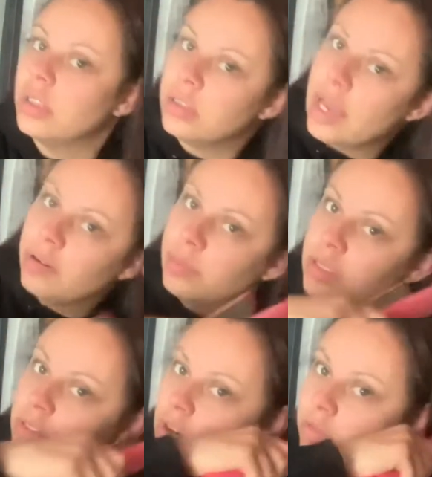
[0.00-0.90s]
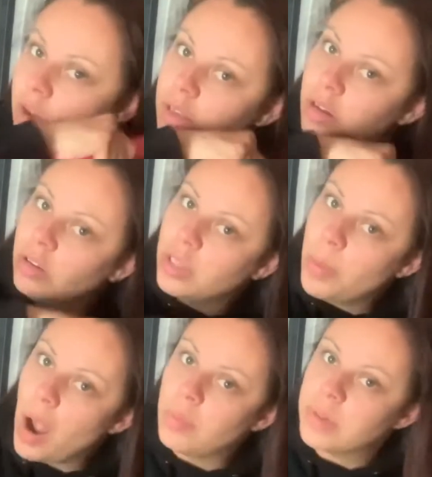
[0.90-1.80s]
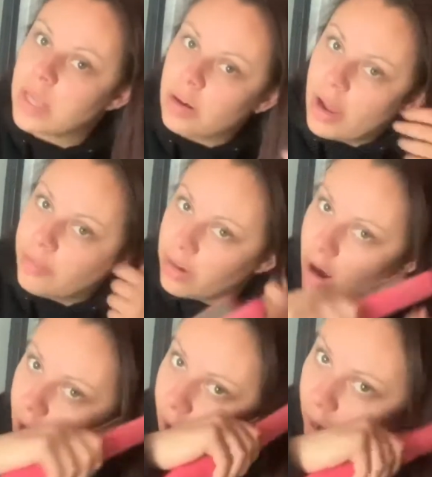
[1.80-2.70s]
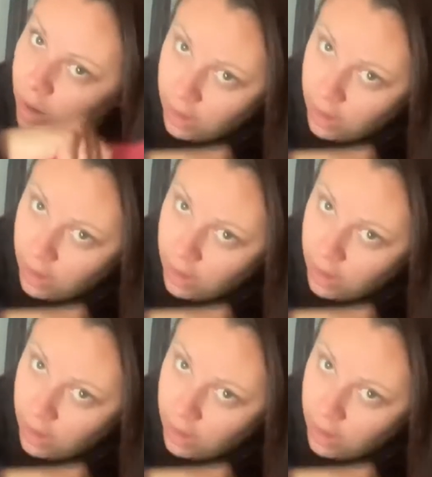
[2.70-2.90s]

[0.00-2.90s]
That would be so fun. The only problem is I don't have a car.